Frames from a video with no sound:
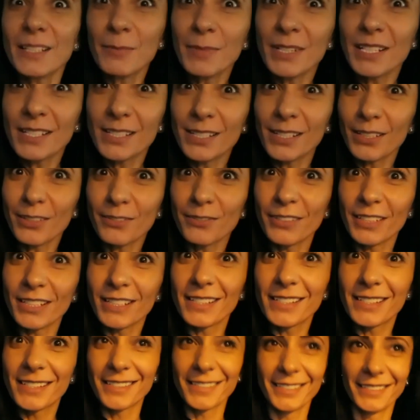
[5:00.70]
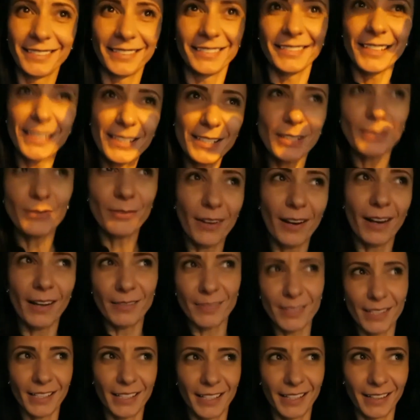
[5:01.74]
customer service. This is what
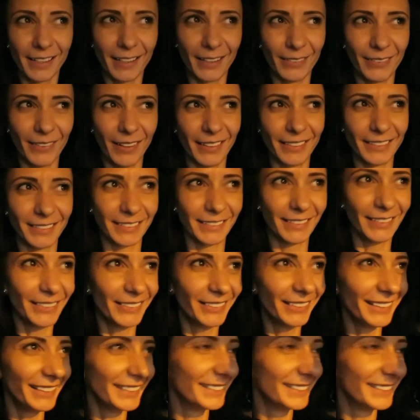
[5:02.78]
I'm talking about, you know.